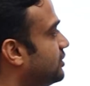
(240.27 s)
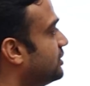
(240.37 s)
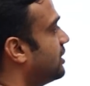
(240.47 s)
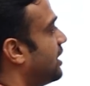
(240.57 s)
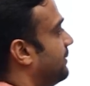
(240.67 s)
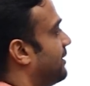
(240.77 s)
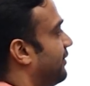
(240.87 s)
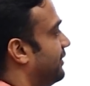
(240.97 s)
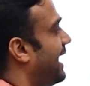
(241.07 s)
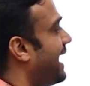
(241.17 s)
just talking
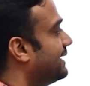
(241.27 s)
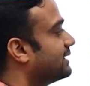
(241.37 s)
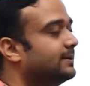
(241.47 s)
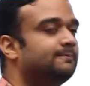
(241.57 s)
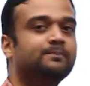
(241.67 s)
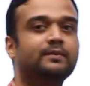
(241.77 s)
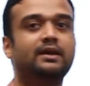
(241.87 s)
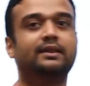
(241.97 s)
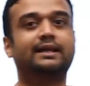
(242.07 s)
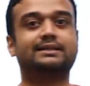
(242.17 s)
about that,
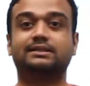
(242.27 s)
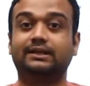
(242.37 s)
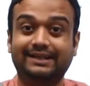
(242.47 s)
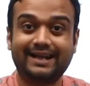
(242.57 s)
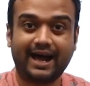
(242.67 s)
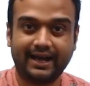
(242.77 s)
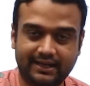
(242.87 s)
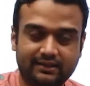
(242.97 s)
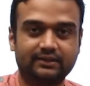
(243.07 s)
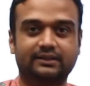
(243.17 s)
that's a
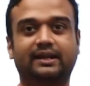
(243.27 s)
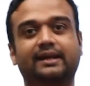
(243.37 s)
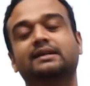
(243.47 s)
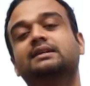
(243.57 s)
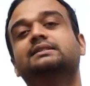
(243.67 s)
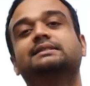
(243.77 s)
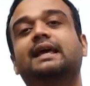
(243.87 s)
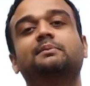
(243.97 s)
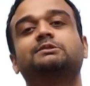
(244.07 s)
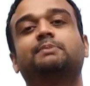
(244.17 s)
die, right?
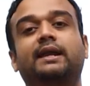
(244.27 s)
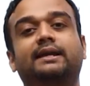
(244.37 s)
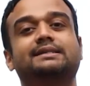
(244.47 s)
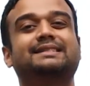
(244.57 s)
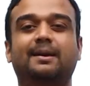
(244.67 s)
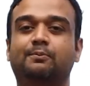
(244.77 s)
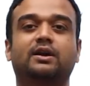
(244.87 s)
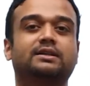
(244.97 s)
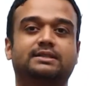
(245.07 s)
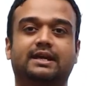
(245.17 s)
Same spelling, same
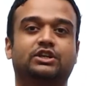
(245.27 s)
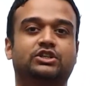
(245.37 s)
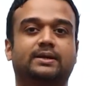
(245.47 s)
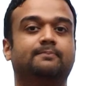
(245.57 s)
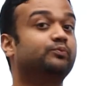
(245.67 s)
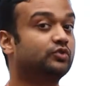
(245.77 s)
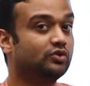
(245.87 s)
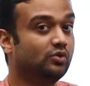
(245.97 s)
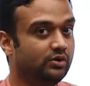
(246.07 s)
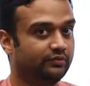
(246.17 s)
pronunciation,
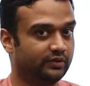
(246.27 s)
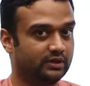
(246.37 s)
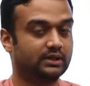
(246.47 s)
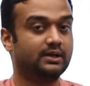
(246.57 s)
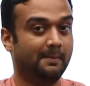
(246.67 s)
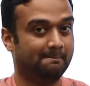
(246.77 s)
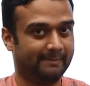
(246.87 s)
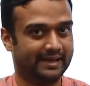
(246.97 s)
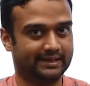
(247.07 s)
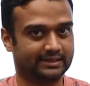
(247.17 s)
two different
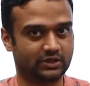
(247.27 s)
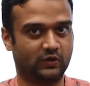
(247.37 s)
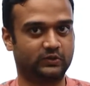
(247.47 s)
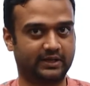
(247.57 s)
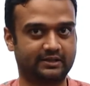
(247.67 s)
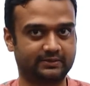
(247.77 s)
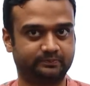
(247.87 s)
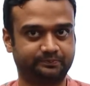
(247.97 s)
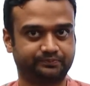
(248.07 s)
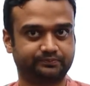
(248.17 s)
meanings altogether.
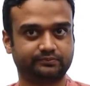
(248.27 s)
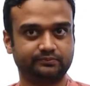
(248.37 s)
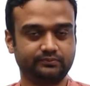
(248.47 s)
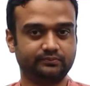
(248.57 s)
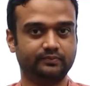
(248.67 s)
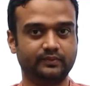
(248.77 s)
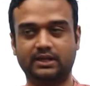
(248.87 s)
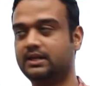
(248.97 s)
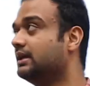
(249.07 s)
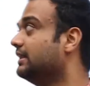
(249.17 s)

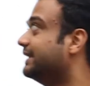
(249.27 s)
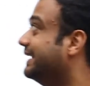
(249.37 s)
The